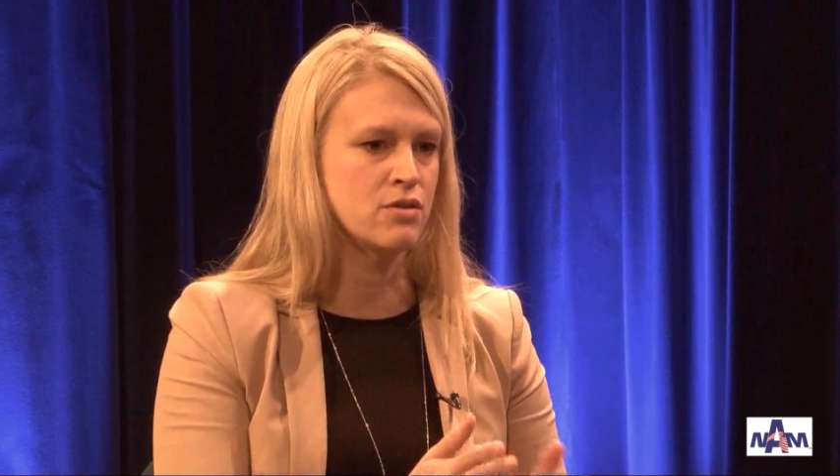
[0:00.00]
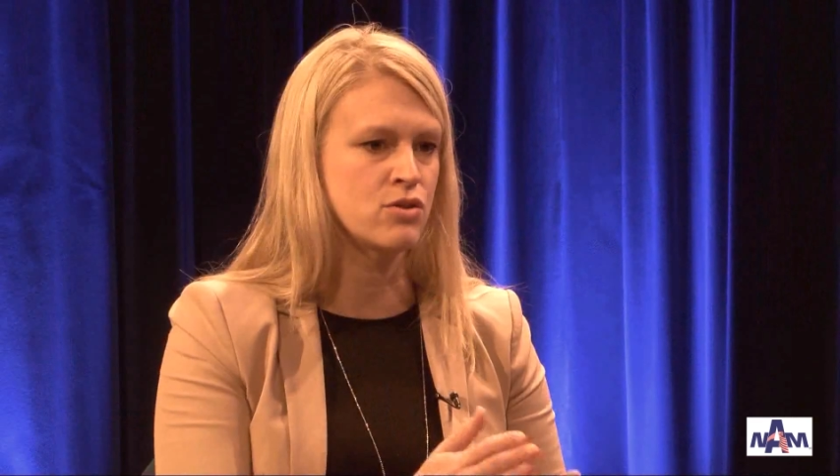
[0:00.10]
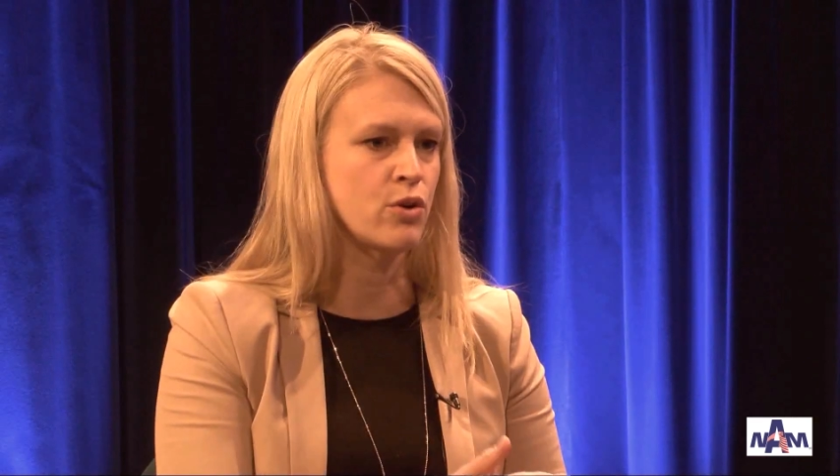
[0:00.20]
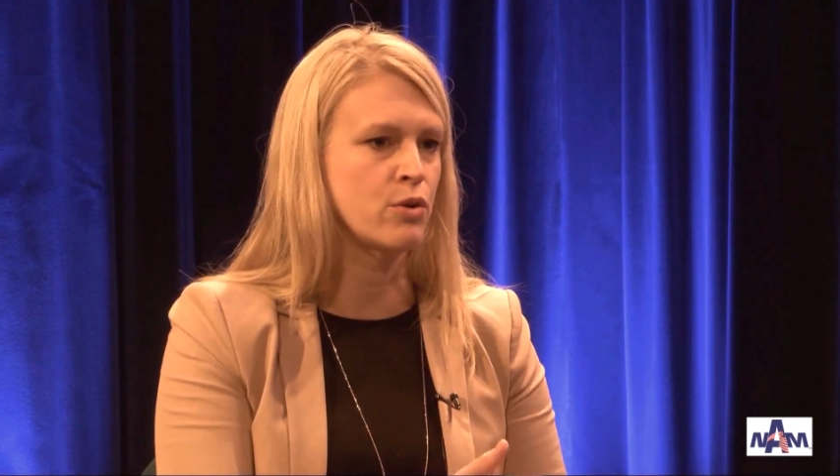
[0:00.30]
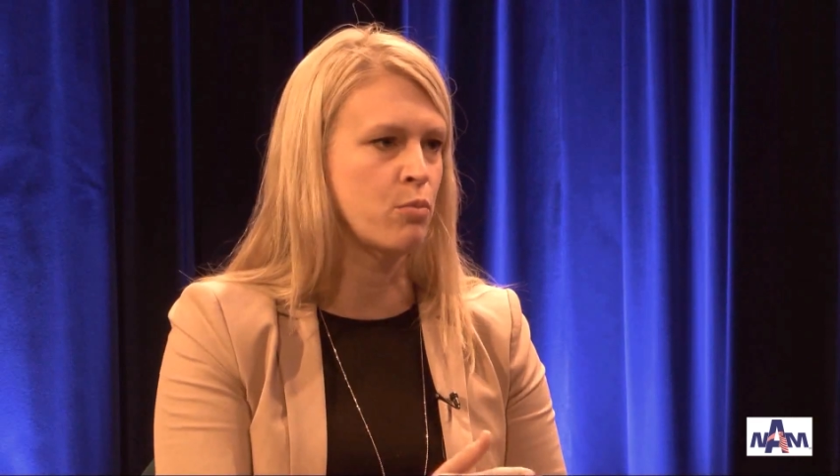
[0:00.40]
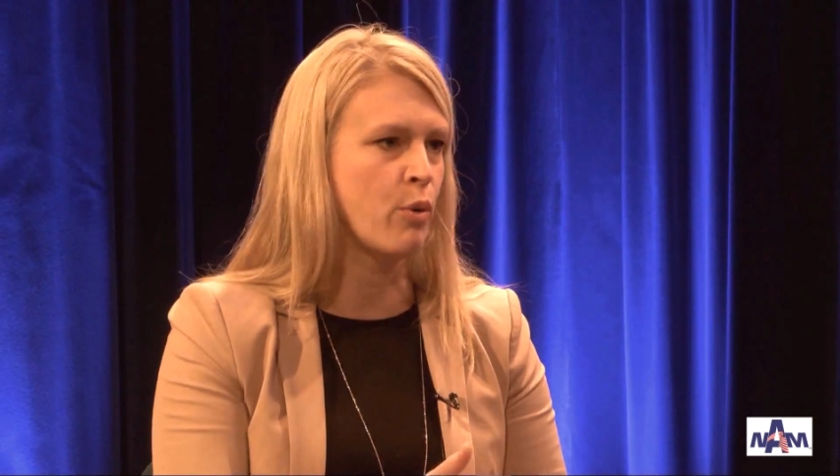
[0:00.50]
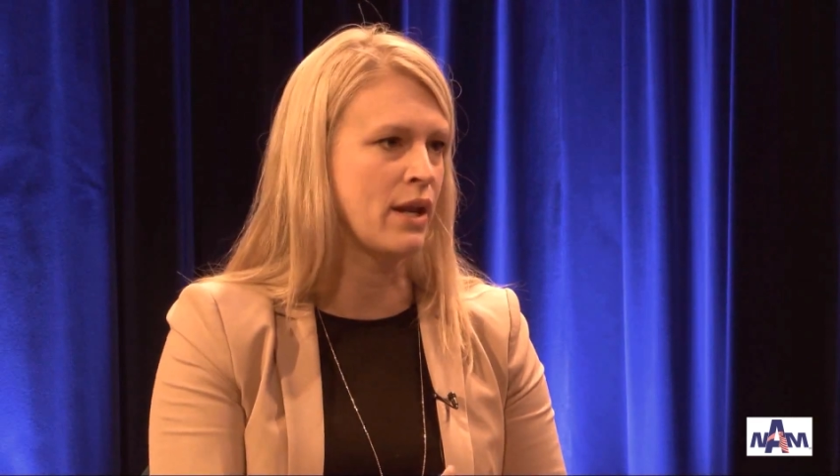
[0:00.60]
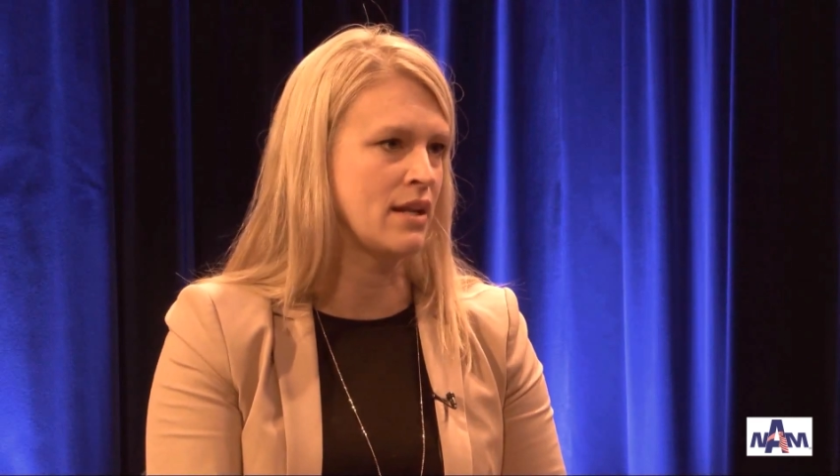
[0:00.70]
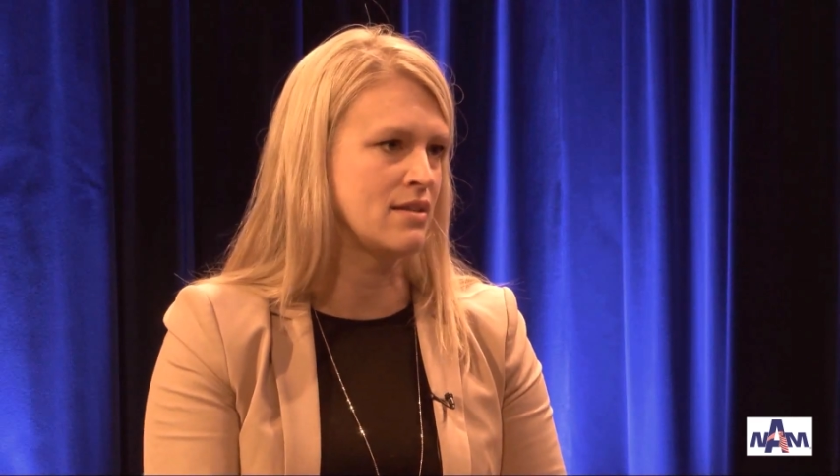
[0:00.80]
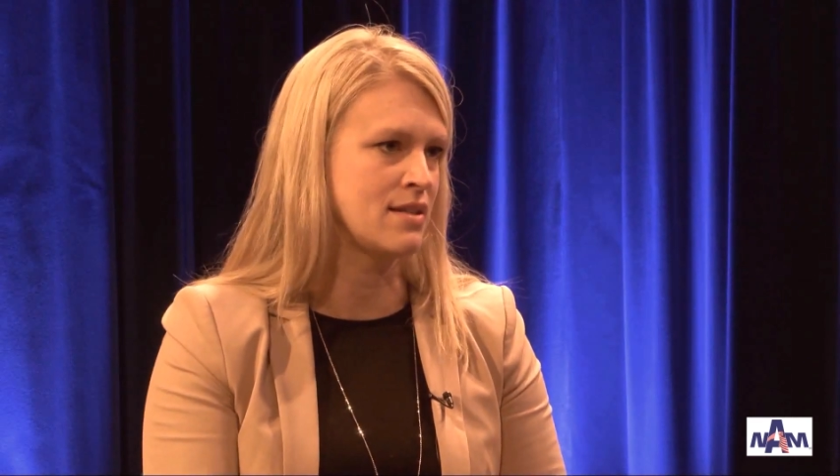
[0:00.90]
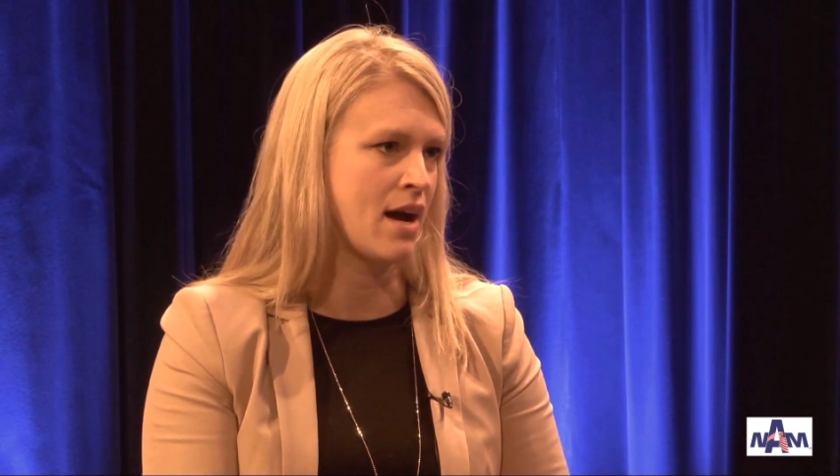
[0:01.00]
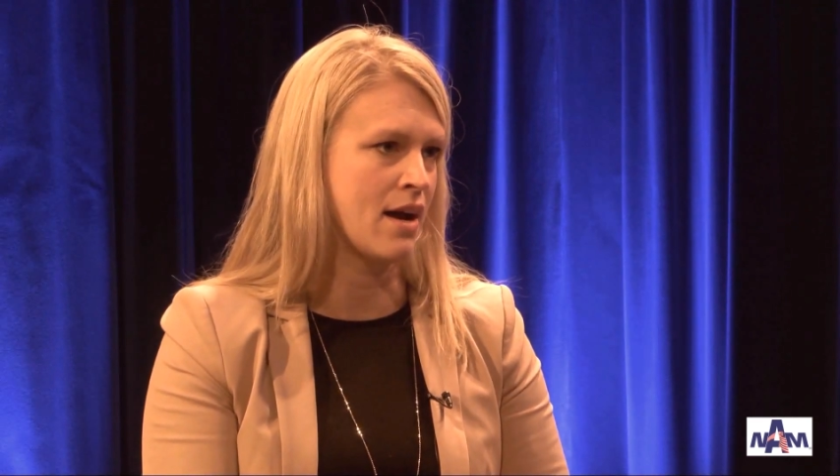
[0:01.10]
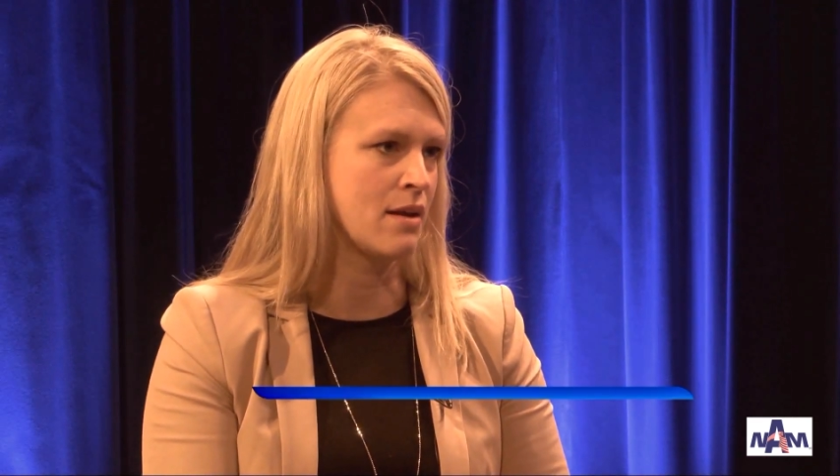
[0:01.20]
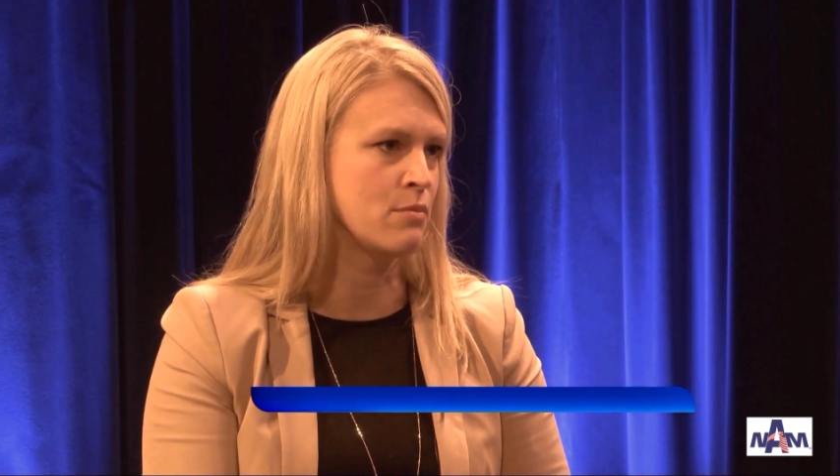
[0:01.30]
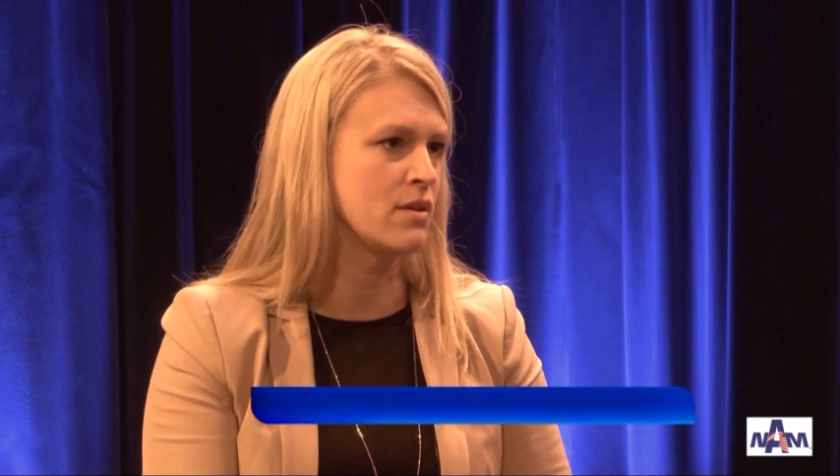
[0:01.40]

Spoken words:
certain point in time